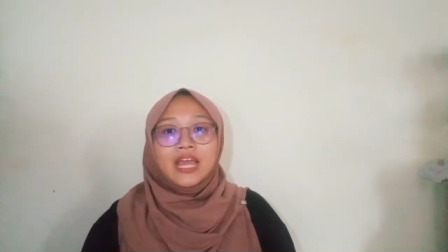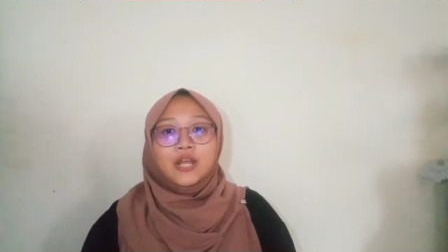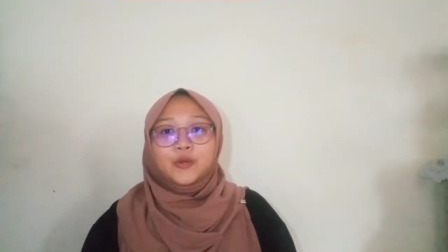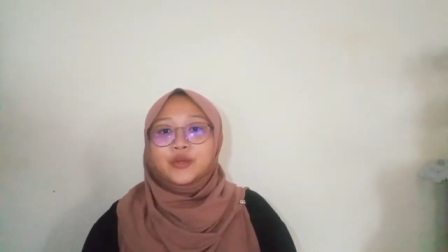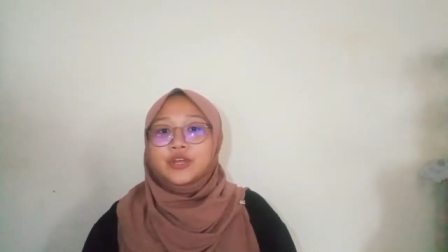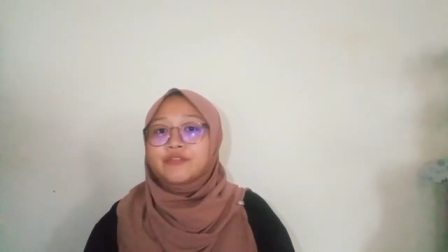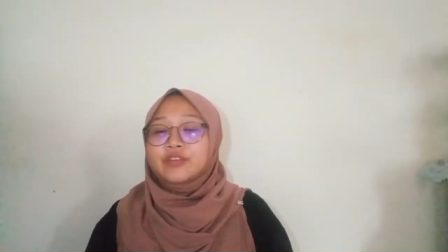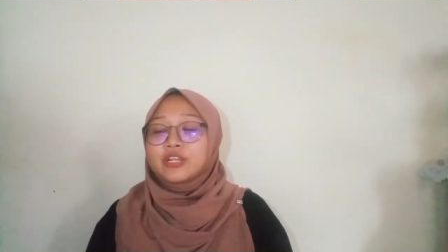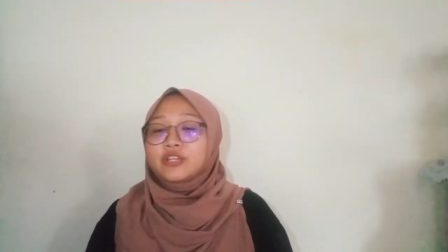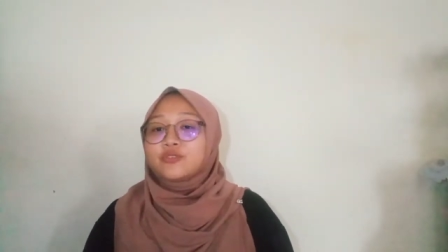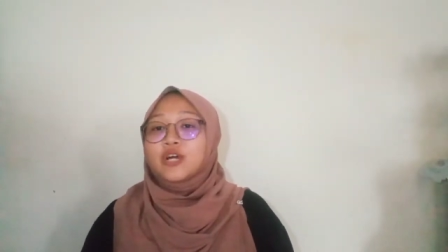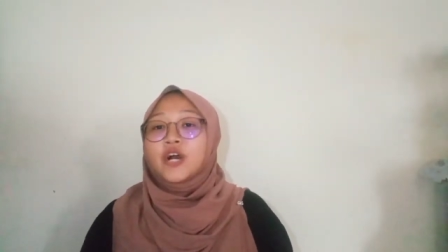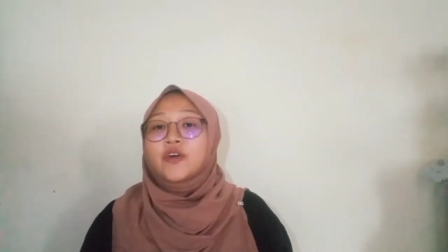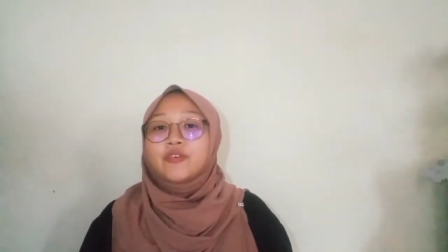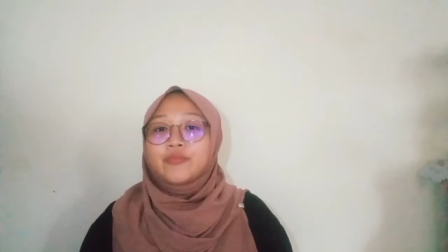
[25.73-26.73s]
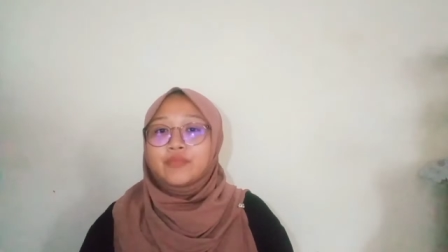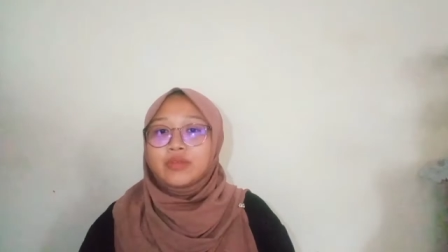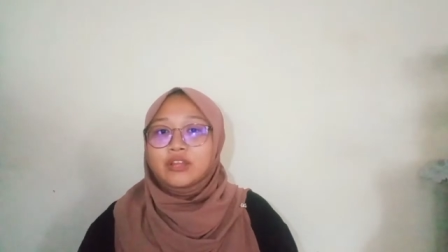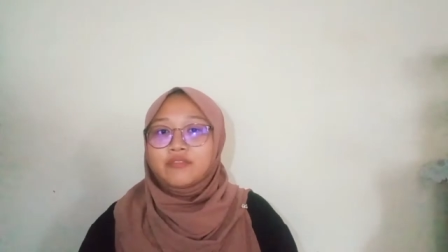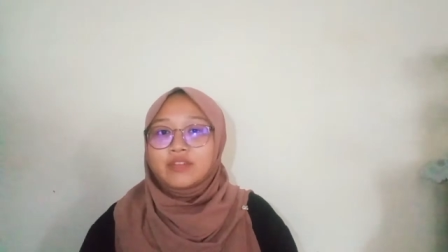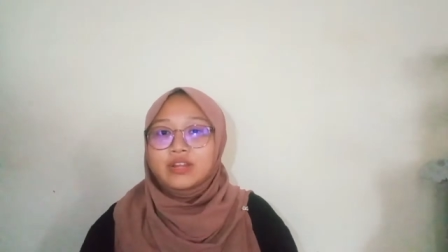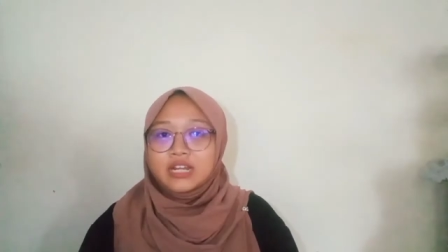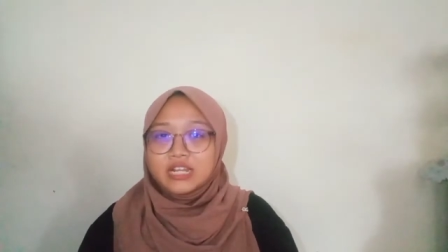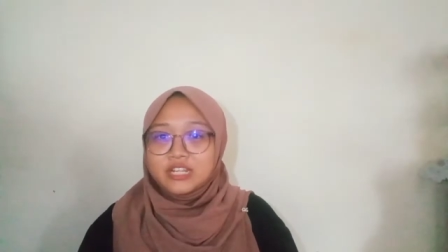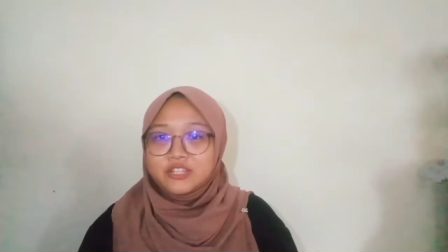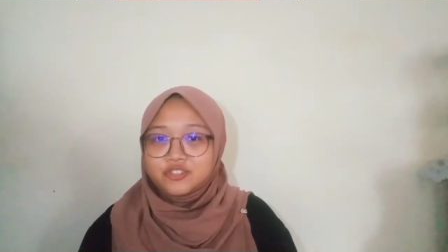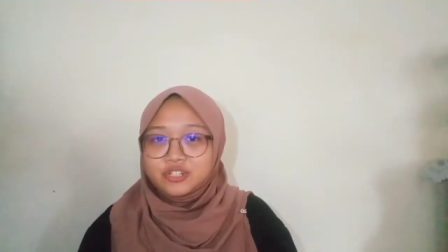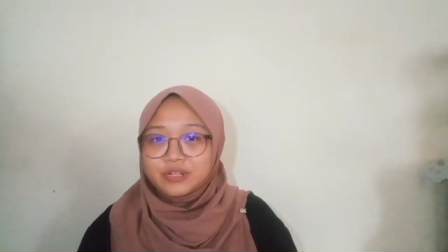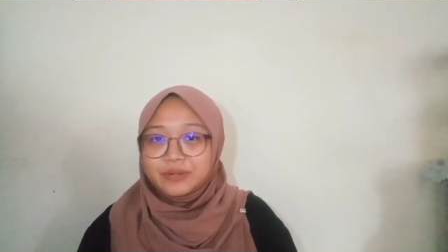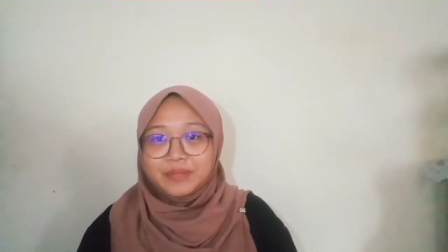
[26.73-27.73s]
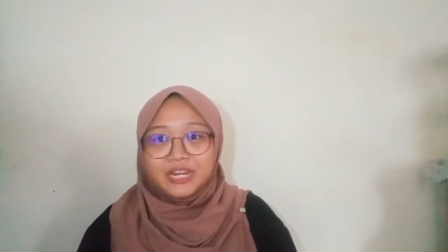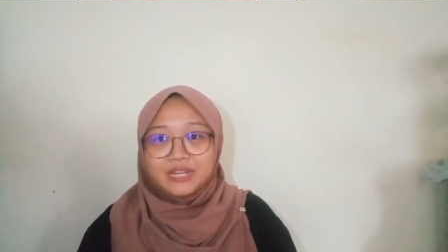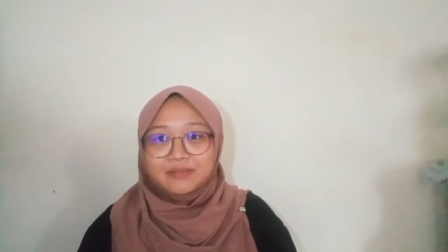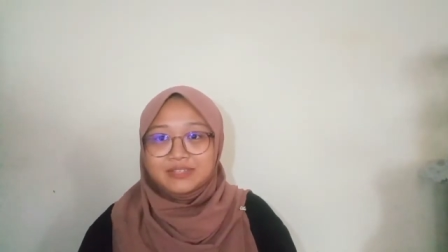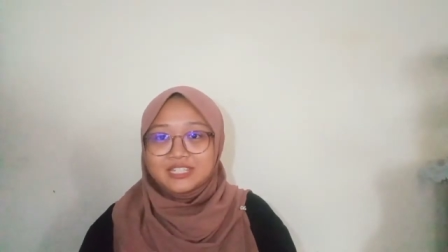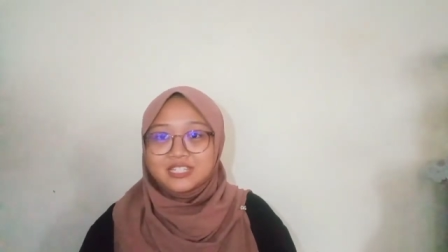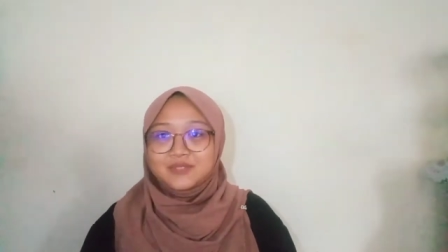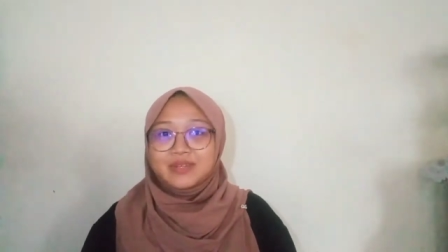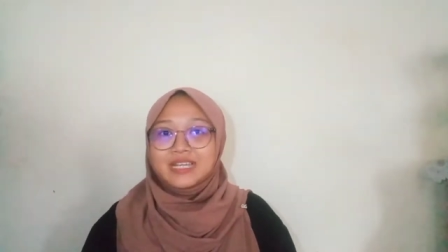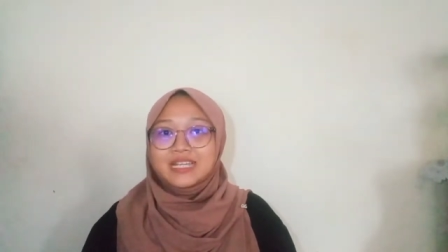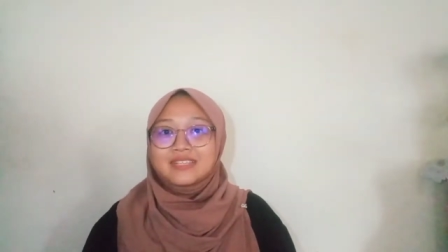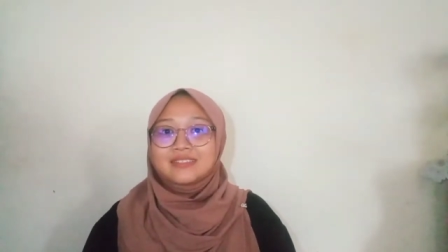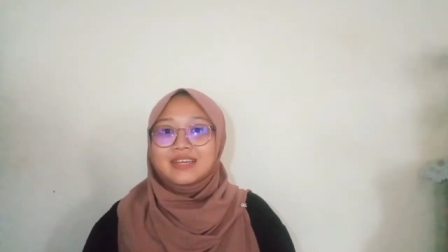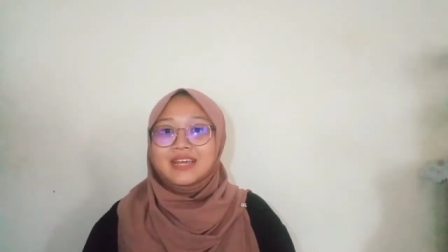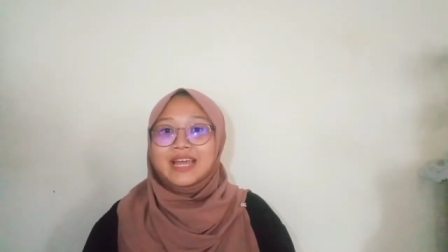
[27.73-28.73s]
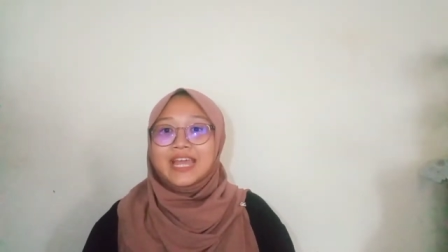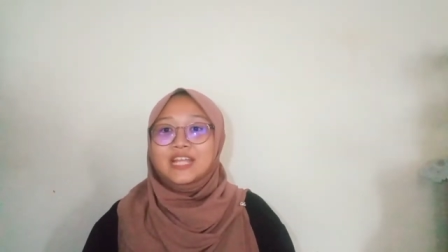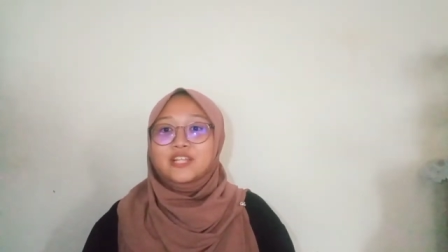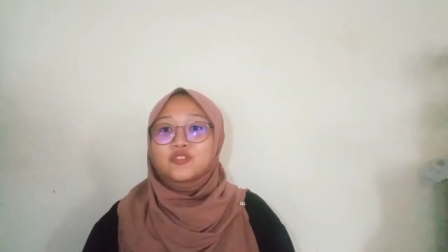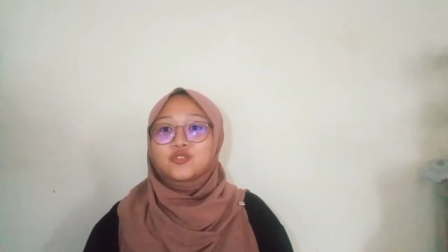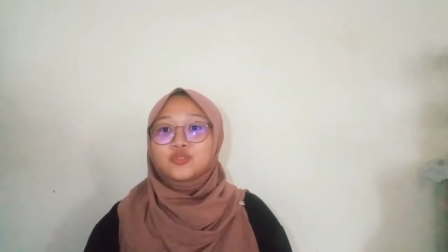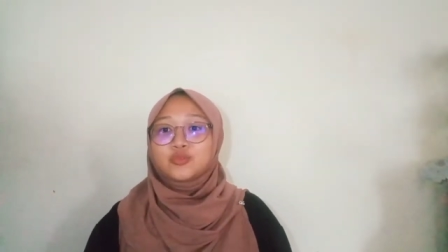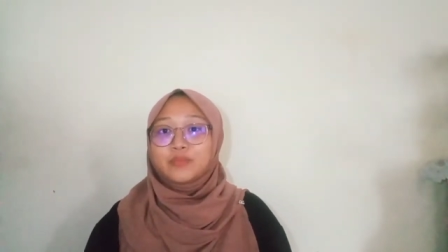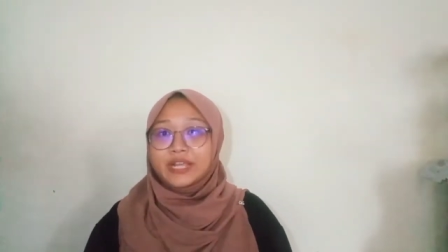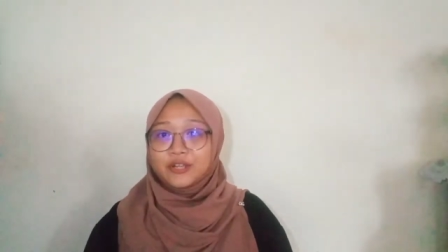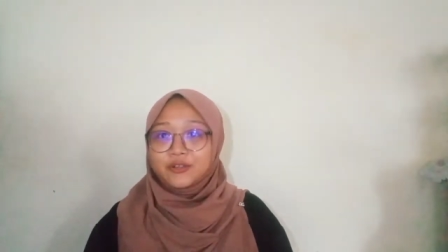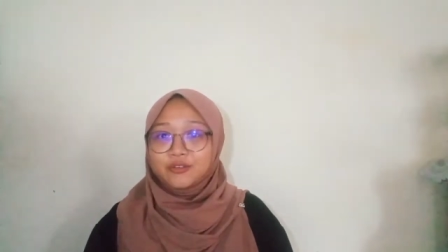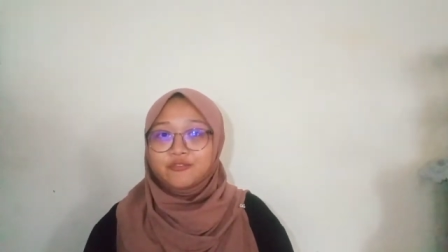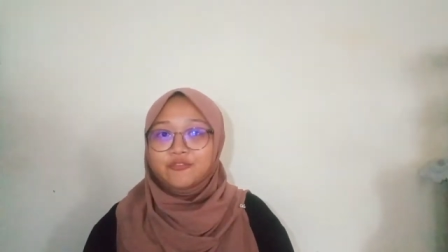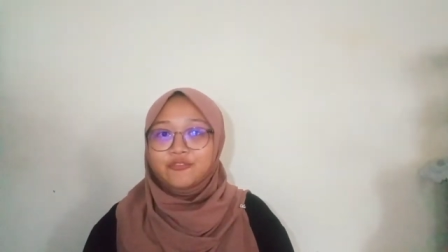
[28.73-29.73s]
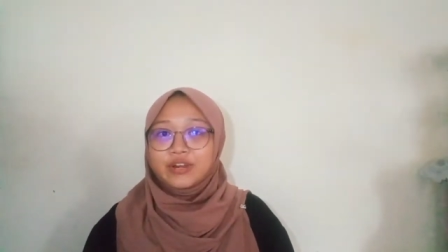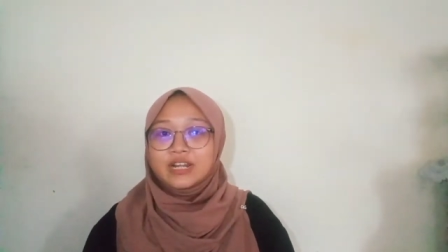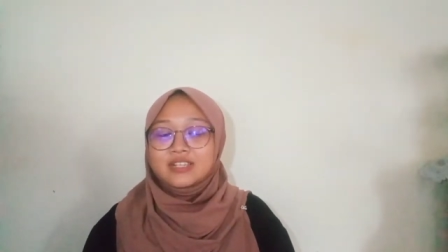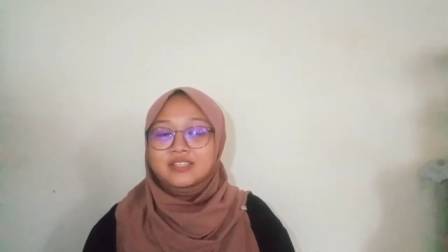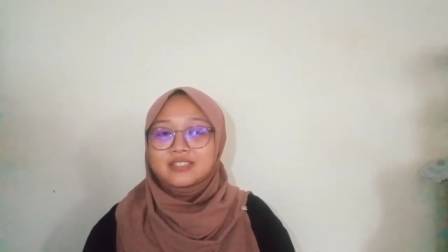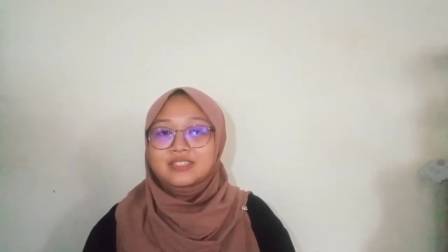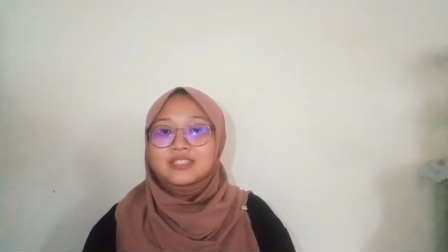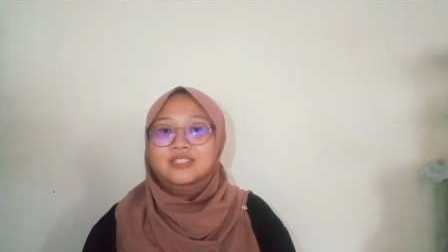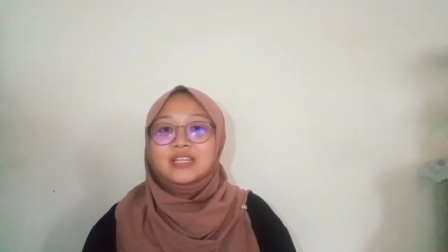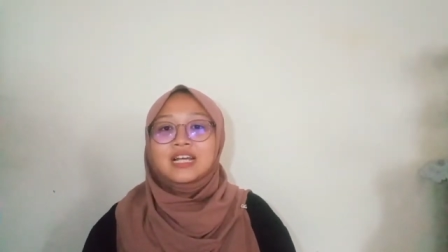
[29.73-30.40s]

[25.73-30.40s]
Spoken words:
Good evening to our beloved lecturer, Madam Ismaiza, and to my good friends.